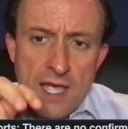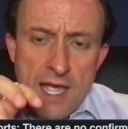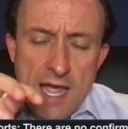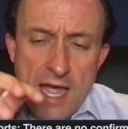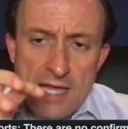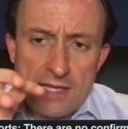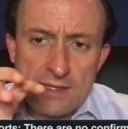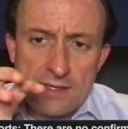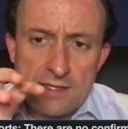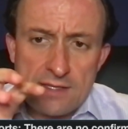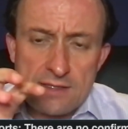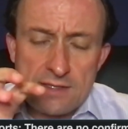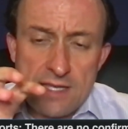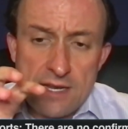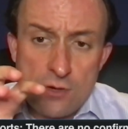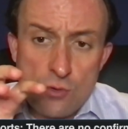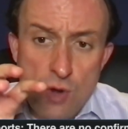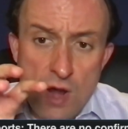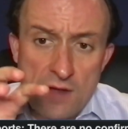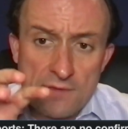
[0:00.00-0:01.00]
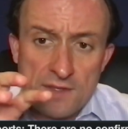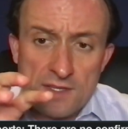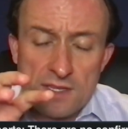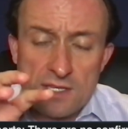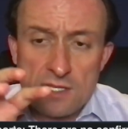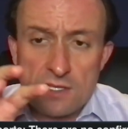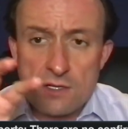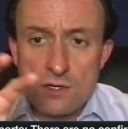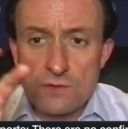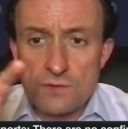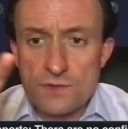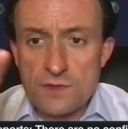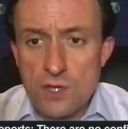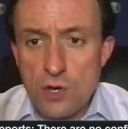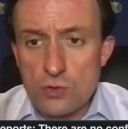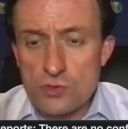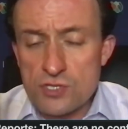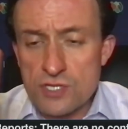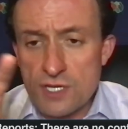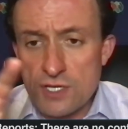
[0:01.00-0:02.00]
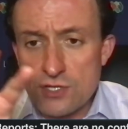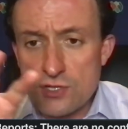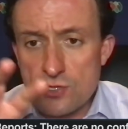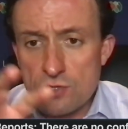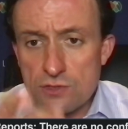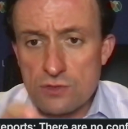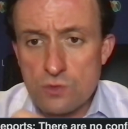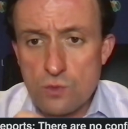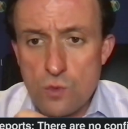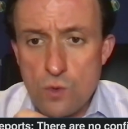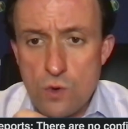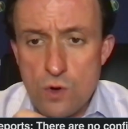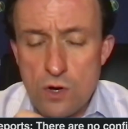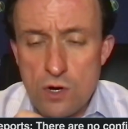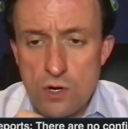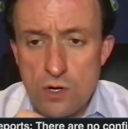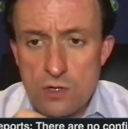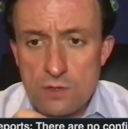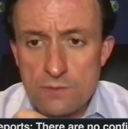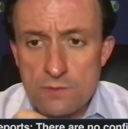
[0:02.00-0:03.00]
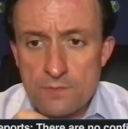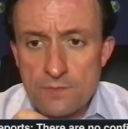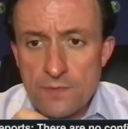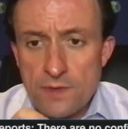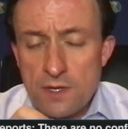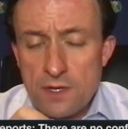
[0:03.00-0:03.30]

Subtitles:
and the gravity of those injured were